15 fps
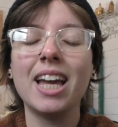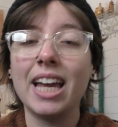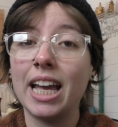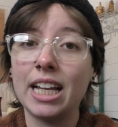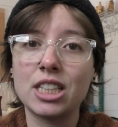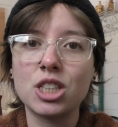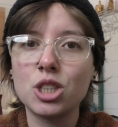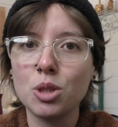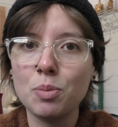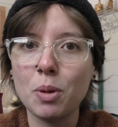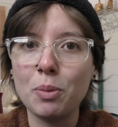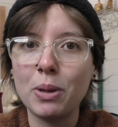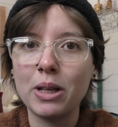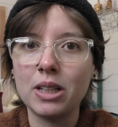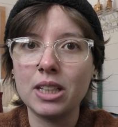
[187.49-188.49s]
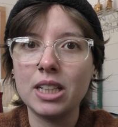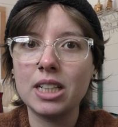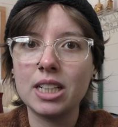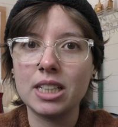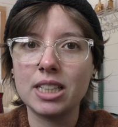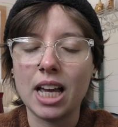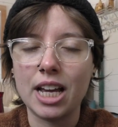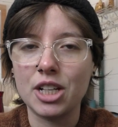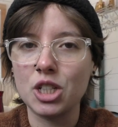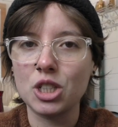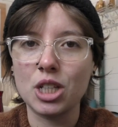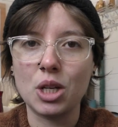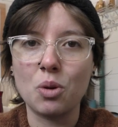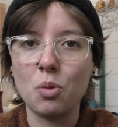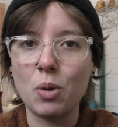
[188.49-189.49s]
It's super pilly because I just
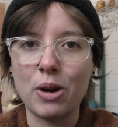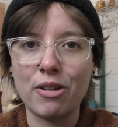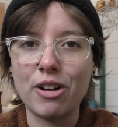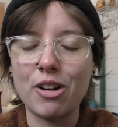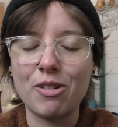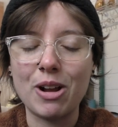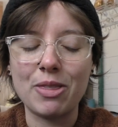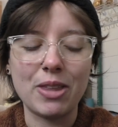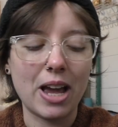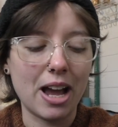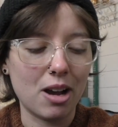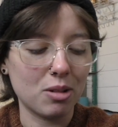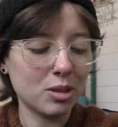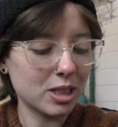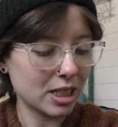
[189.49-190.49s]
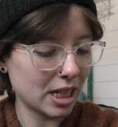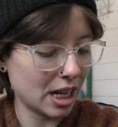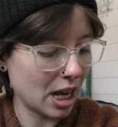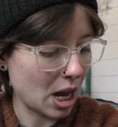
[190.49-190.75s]
wear it around the house.